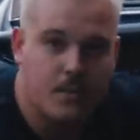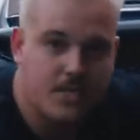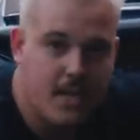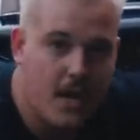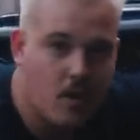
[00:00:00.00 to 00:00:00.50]
We'll
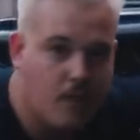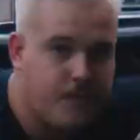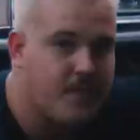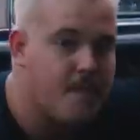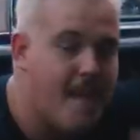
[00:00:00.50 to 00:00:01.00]
start
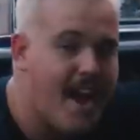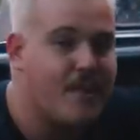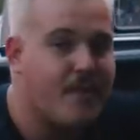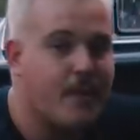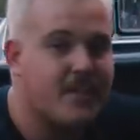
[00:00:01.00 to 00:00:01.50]
off with the
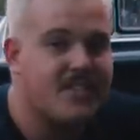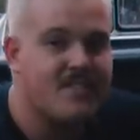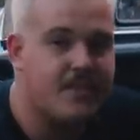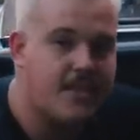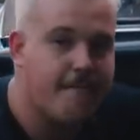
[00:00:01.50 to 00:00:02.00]
main thing, which is
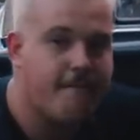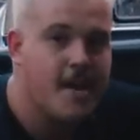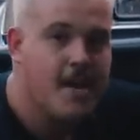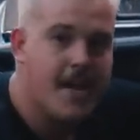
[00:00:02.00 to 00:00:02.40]
the diff.